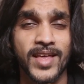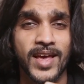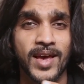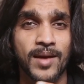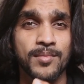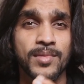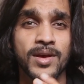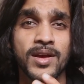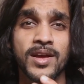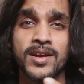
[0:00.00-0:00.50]

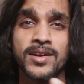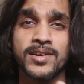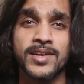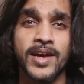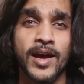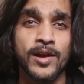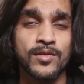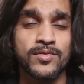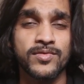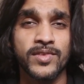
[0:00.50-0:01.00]
them,
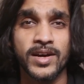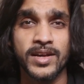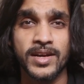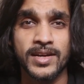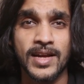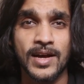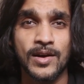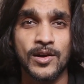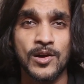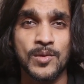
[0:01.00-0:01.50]
try to figure it
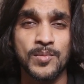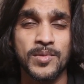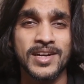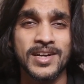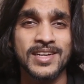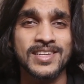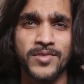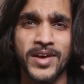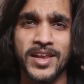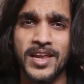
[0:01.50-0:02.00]
out, but it
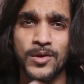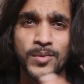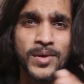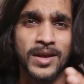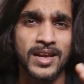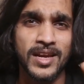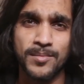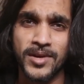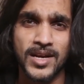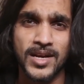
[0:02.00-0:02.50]
very
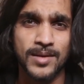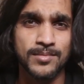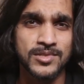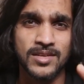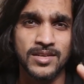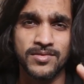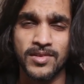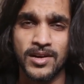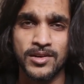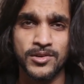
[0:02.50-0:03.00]
quickly becomes
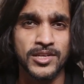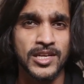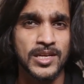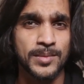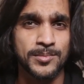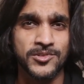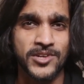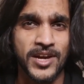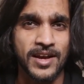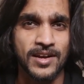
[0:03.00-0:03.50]
difficult to
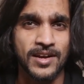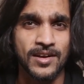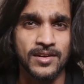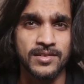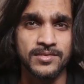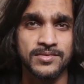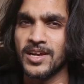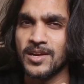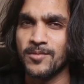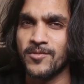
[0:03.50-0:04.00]
keep track
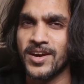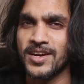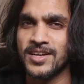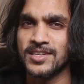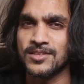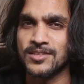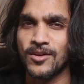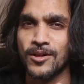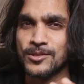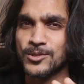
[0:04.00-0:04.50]
of.
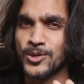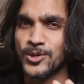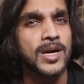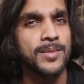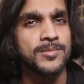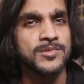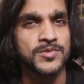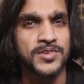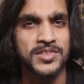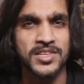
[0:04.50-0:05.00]
Readwise also
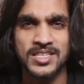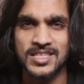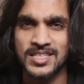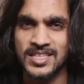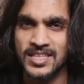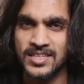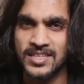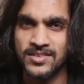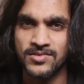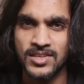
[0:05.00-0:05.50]
comes with this
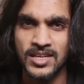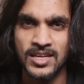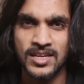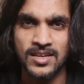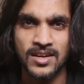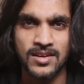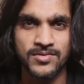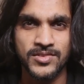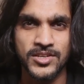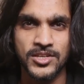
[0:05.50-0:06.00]
nifty
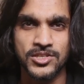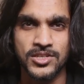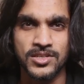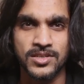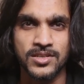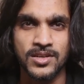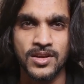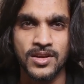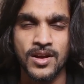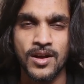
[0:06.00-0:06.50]
little
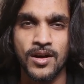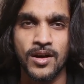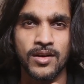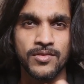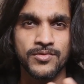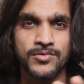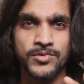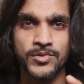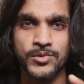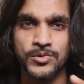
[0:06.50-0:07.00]
feature
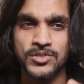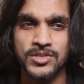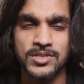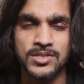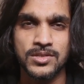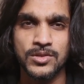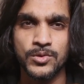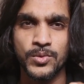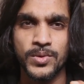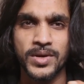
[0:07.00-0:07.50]
of you
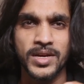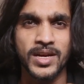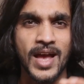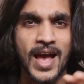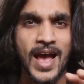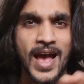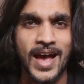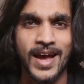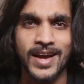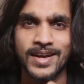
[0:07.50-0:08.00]
just doing
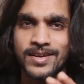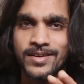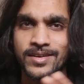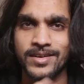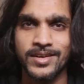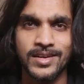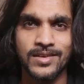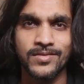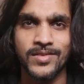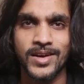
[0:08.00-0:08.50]
at
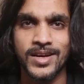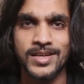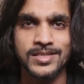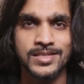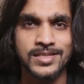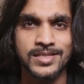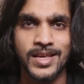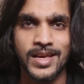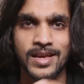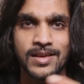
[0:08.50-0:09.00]
readwise
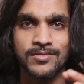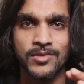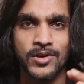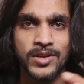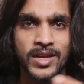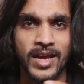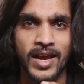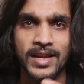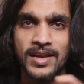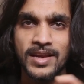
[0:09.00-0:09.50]
save
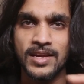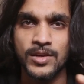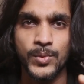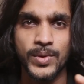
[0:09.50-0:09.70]
on any